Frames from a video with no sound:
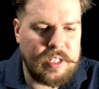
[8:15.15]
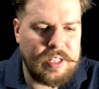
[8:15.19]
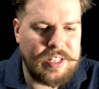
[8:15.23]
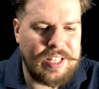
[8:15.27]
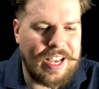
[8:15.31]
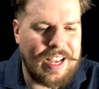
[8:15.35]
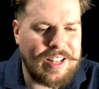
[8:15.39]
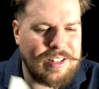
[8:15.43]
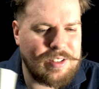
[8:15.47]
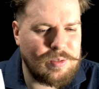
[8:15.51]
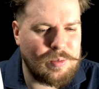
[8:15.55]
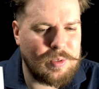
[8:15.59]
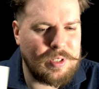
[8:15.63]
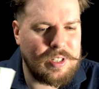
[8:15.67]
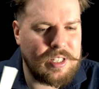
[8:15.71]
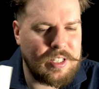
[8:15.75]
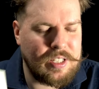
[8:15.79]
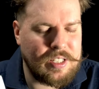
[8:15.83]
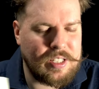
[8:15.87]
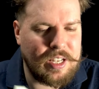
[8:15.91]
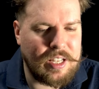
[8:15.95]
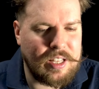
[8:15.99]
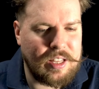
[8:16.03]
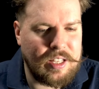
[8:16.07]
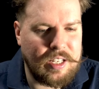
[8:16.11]
That's what
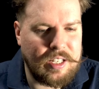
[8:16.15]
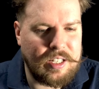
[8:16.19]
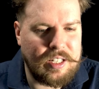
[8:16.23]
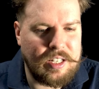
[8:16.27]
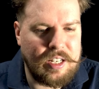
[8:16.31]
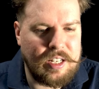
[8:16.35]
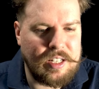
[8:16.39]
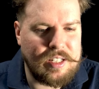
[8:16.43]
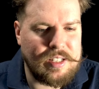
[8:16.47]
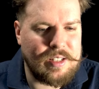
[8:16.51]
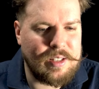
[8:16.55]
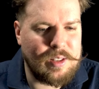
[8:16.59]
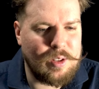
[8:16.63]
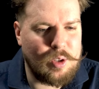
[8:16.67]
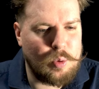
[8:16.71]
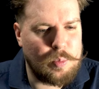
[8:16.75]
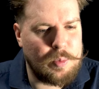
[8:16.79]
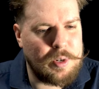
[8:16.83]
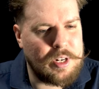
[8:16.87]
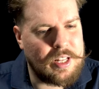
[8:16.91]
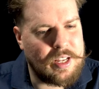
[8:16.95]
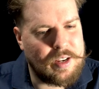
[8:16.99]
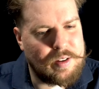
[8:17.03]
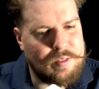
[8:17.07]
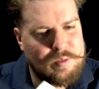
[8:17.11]
this, I think, needs, a little bit
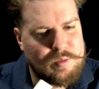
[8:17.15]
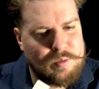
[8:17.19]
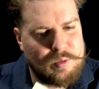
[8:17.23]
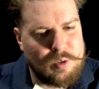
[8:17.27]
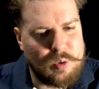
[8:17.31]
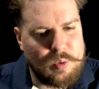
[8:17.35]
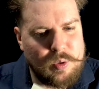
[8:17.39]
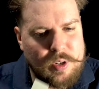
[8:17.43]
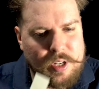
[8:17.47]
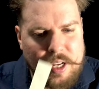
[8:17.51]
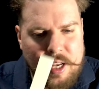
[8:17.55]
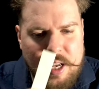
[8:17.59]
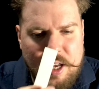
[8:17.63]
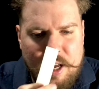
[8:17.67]
of that fruit